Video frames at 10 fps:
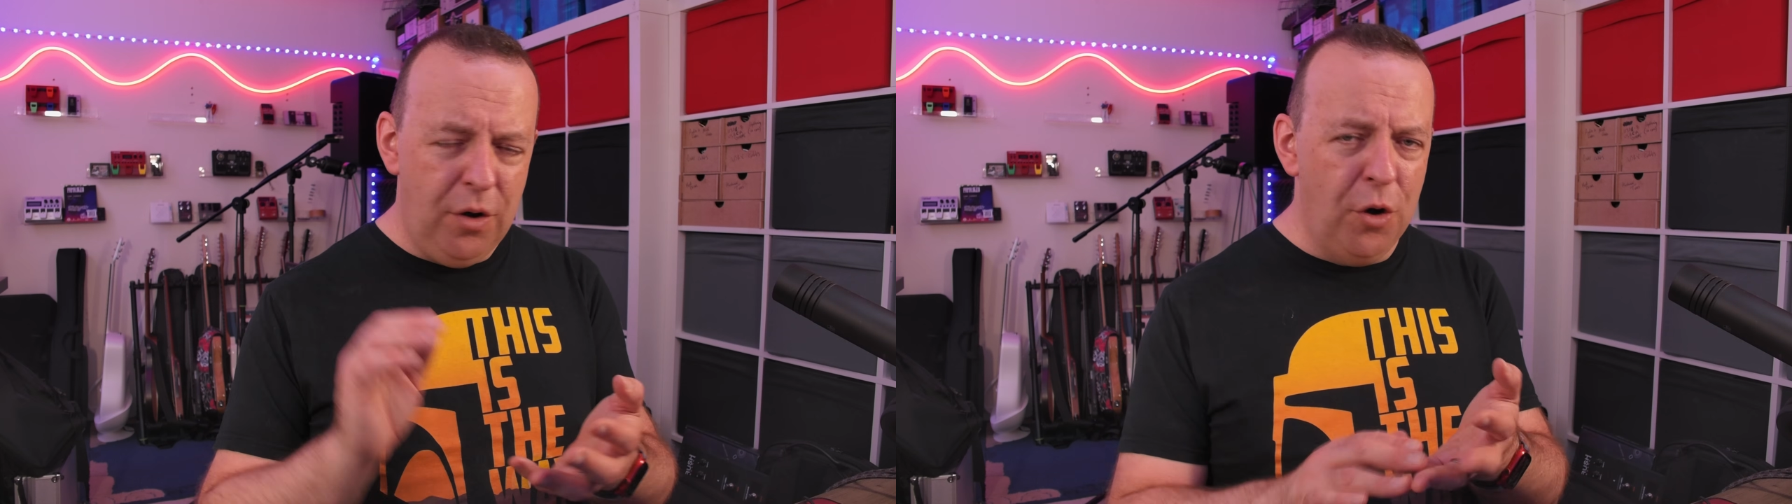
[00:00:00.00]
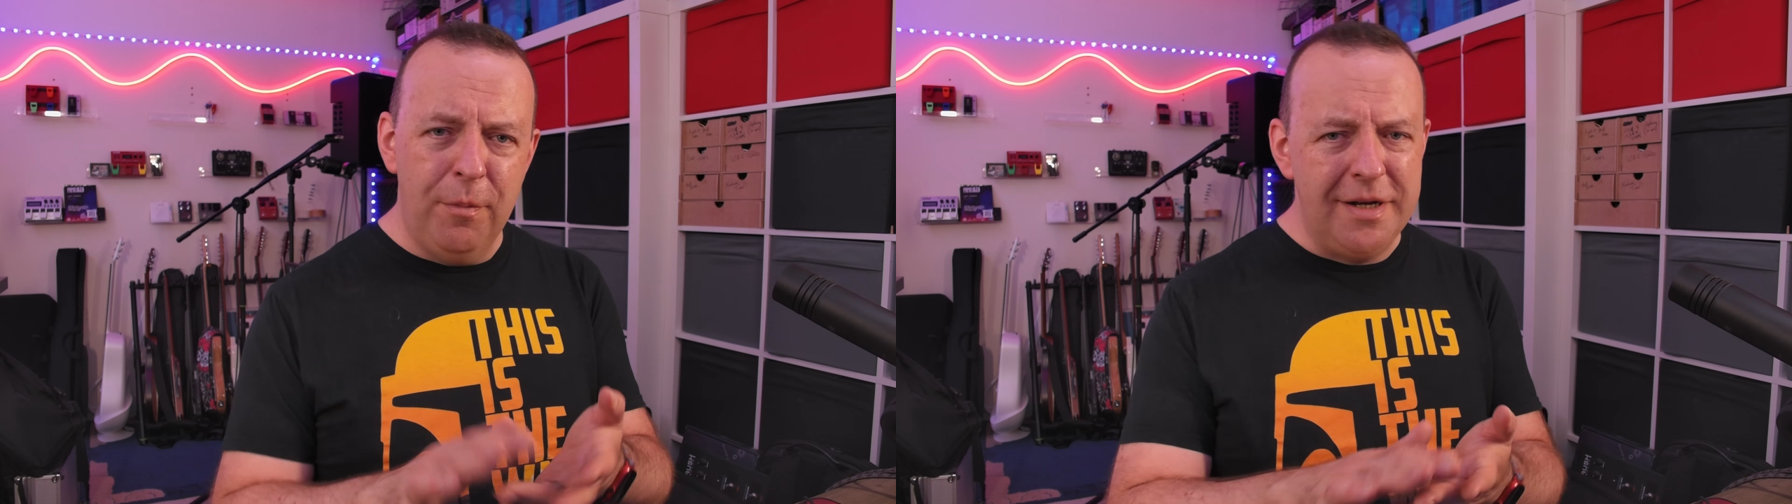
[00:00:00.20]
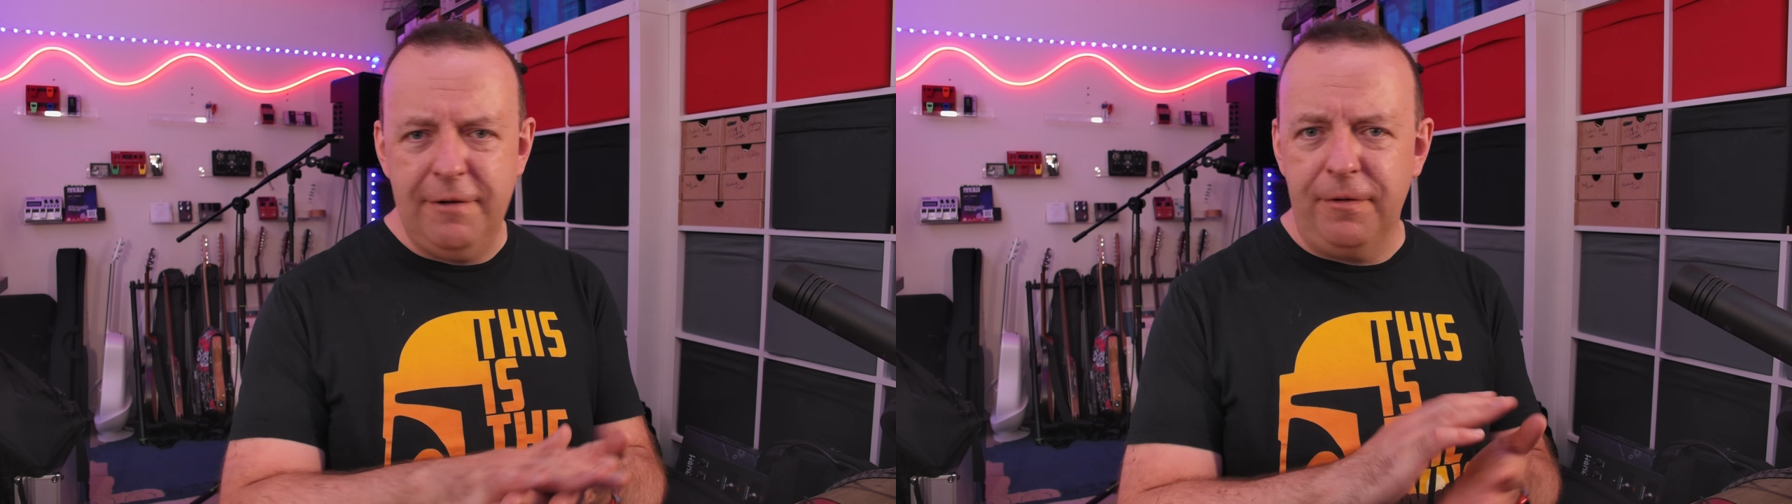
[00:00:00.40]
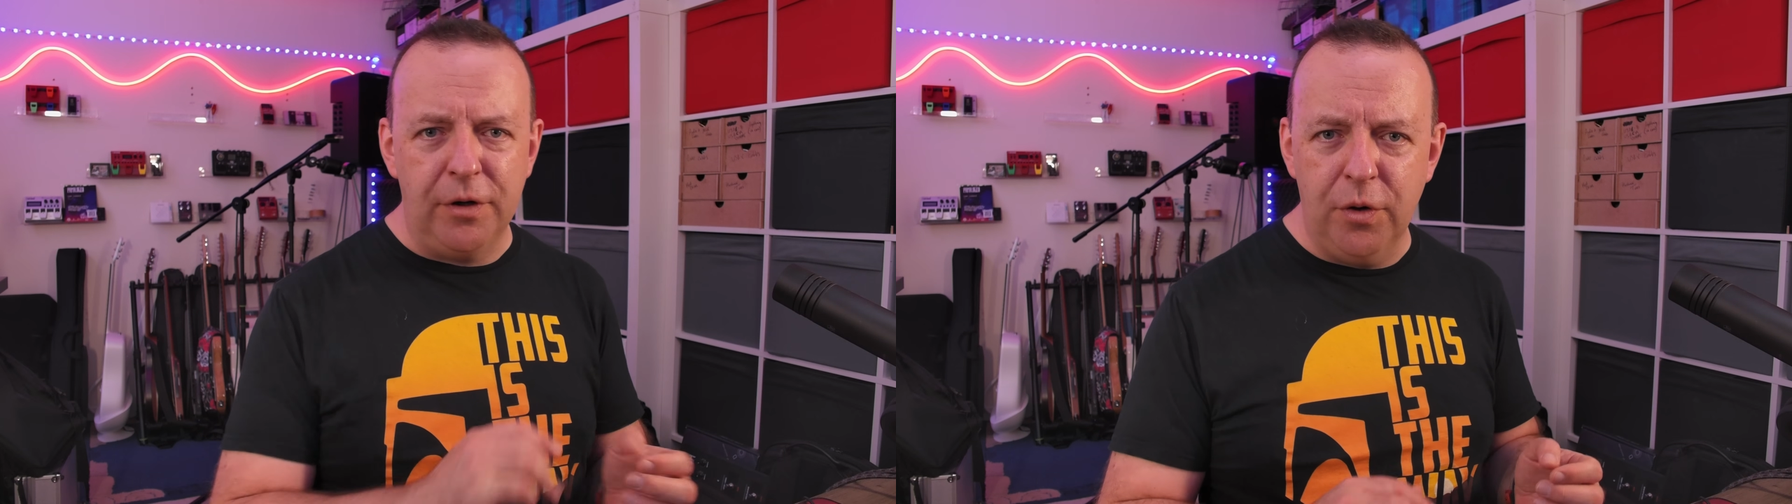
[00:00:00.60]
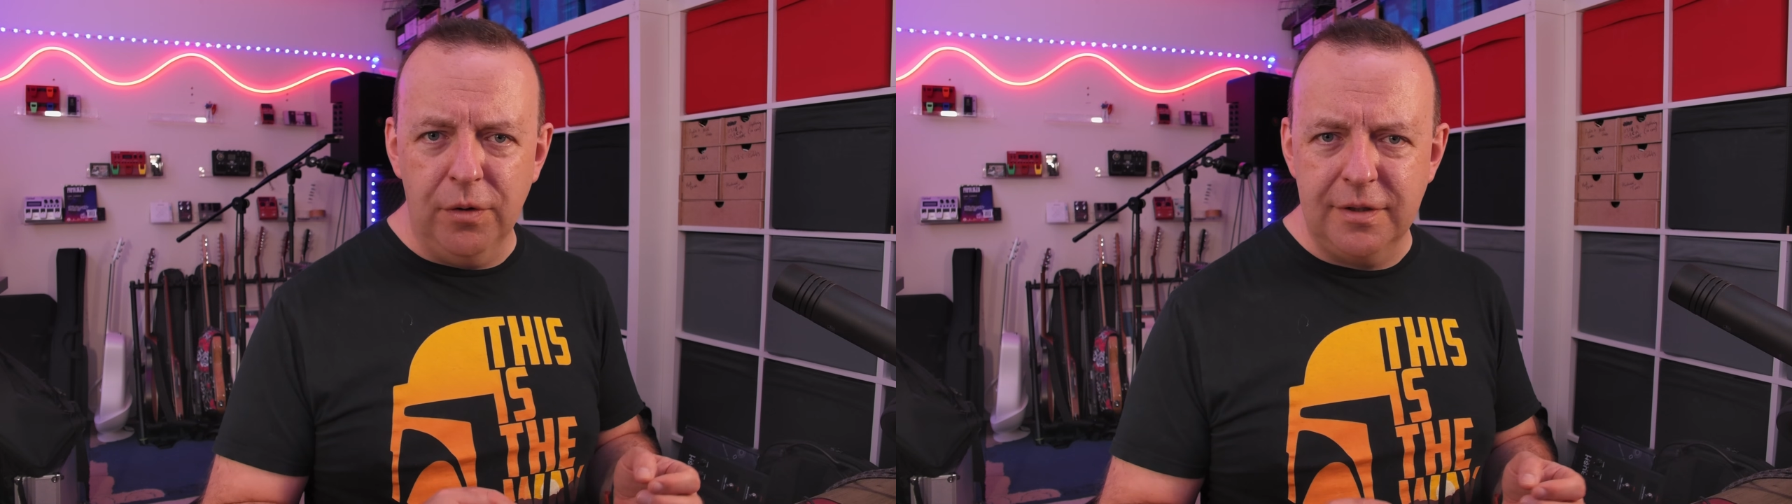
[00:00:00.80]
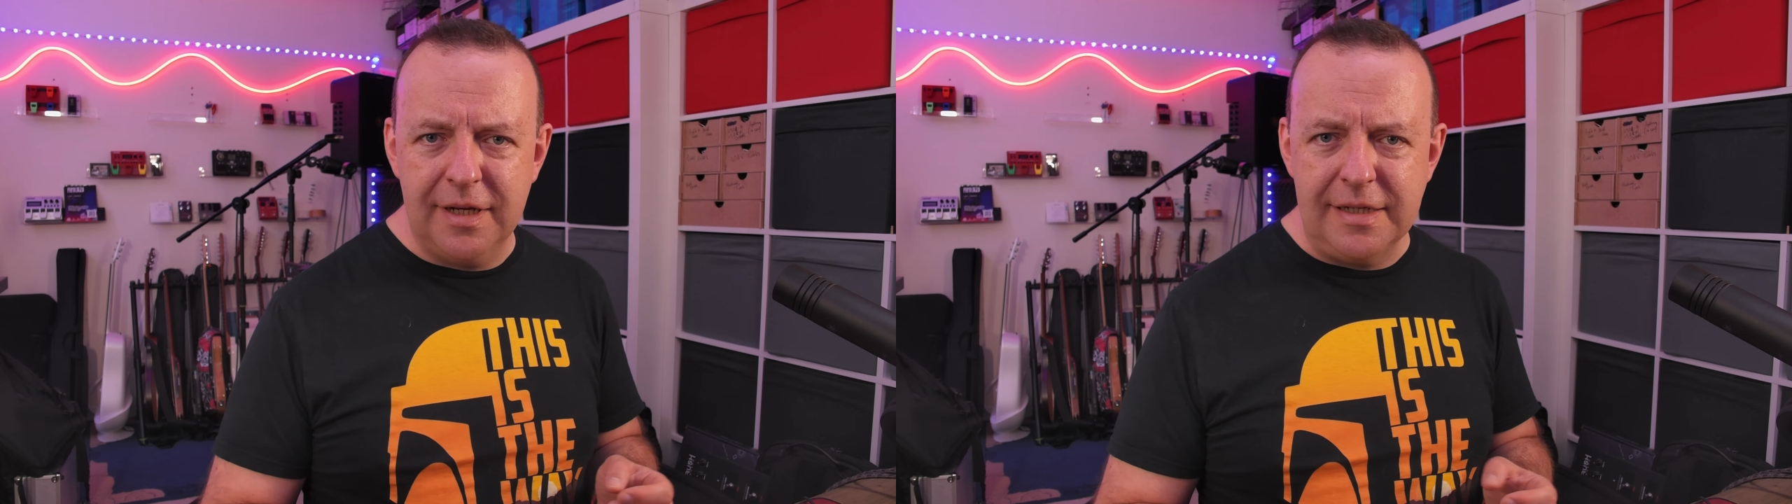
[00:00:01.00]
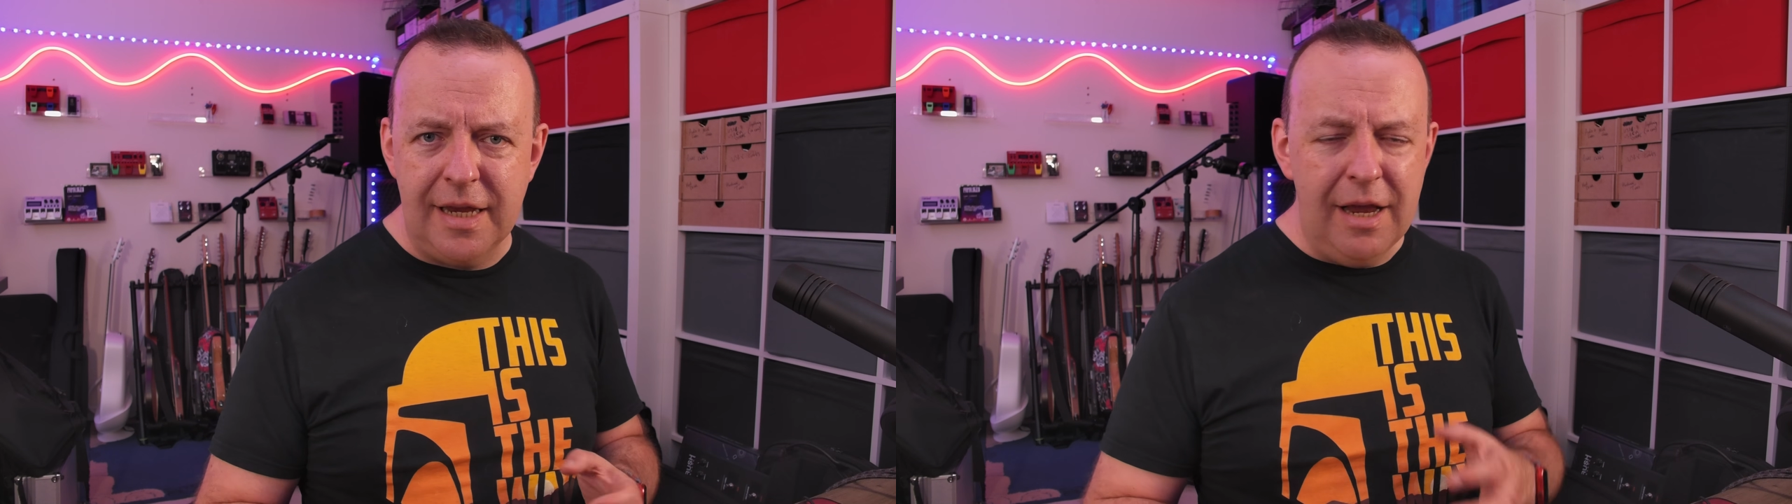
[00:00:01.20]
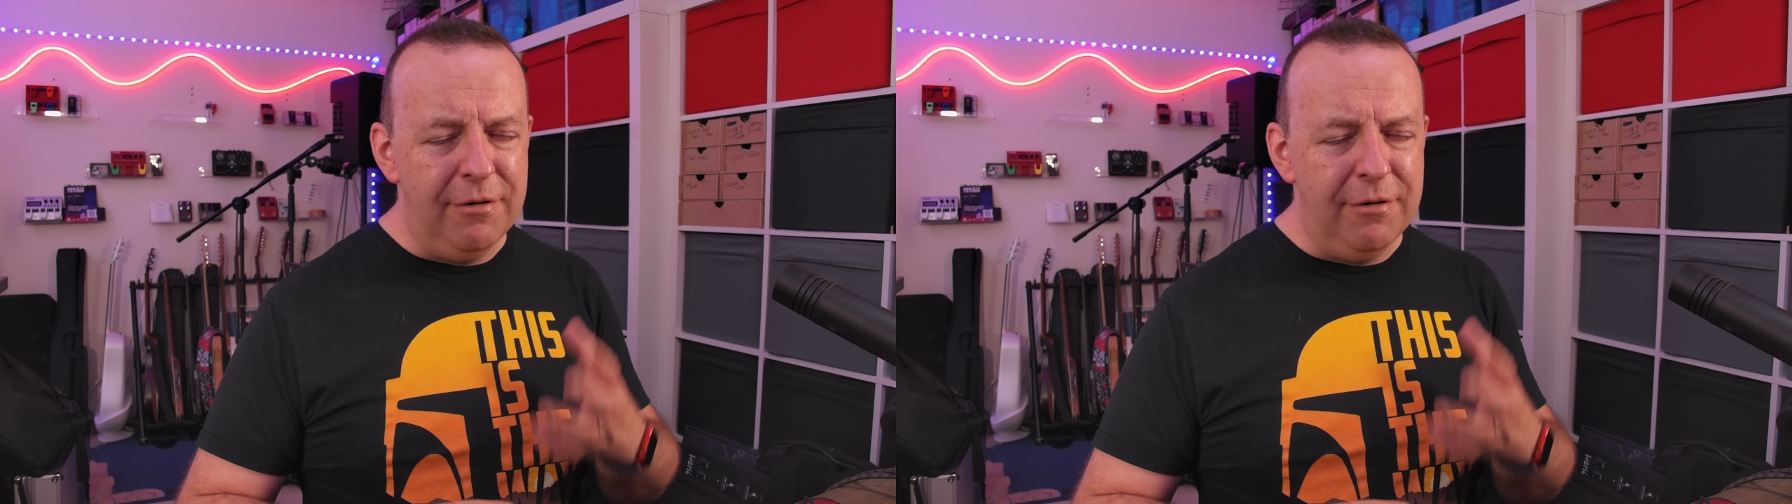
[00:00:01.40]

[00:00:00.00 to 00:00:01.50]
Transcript: all my different courses.